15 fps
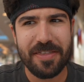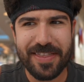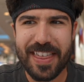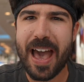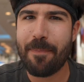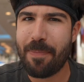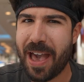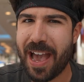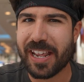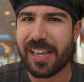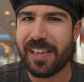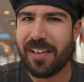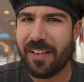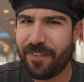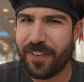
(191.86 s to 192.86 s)
That patty
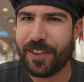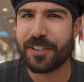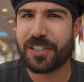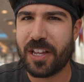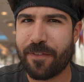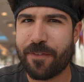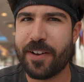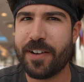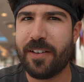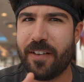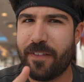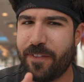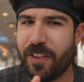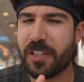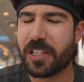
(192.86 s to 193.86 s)
feels different,
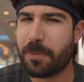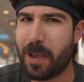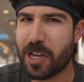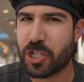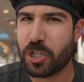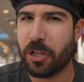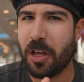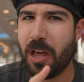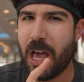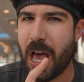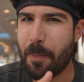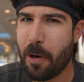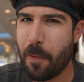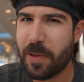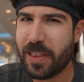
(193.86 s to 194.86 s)
feels special. I'm
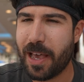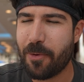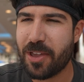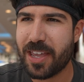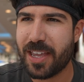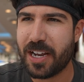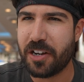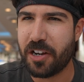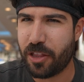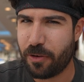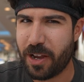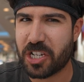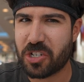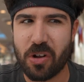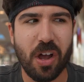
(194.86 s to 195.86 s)
hoping that we can get another
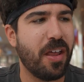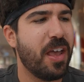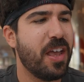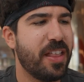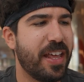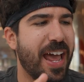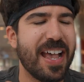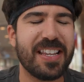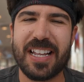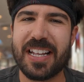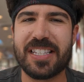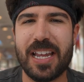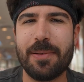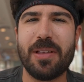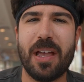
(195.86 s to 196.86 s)
restaurant that has that
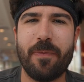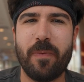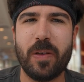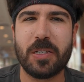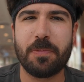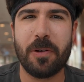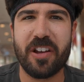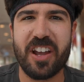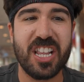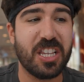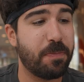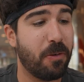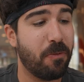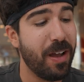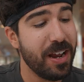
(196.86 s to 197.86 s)
same type of experience.
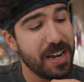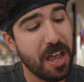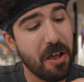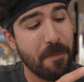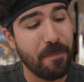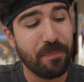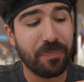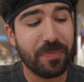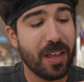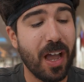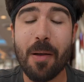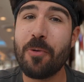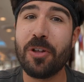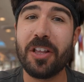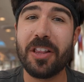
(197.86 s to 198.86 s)
But right now,
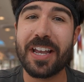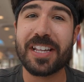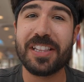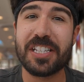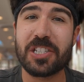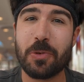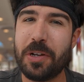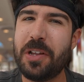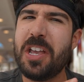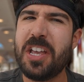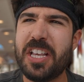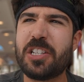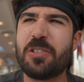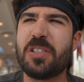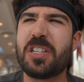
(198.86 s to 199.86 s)
I'm really liking this one.
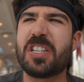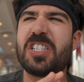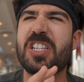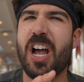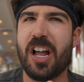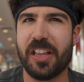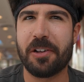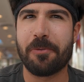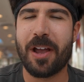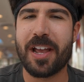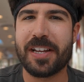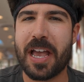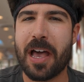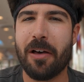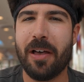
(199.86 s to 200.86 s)
This one's a solid right
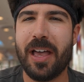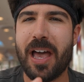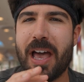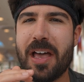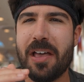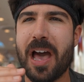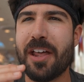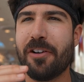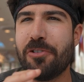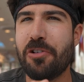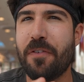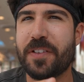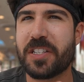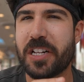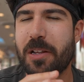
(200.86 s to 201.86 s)
now. I don't know
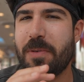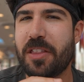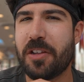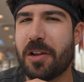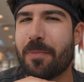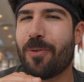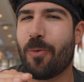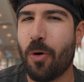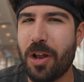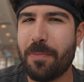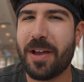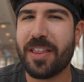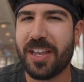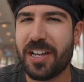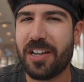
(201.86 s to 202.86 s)
if it's gonna be the number 1
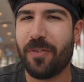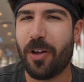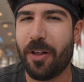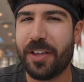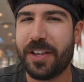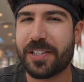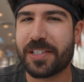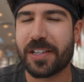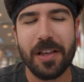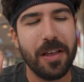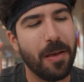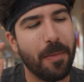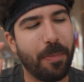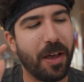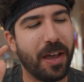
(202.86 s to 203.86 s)
by the end of all this,
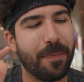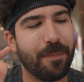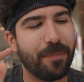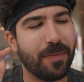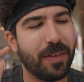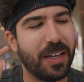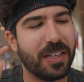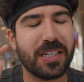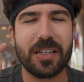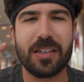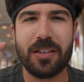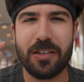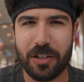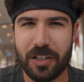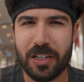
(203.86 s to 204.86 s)
but it's a
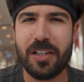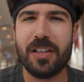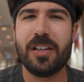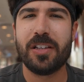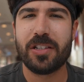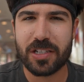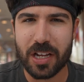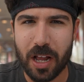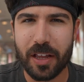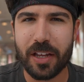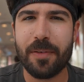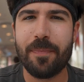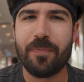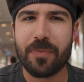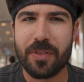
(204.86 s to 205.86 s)
good, solid
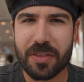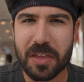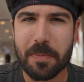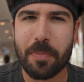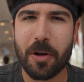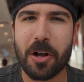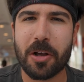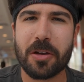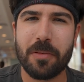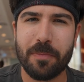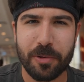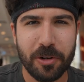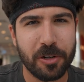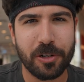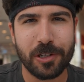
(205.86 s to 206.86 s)
theme park
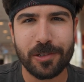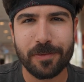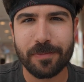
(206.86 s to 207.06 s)
burger.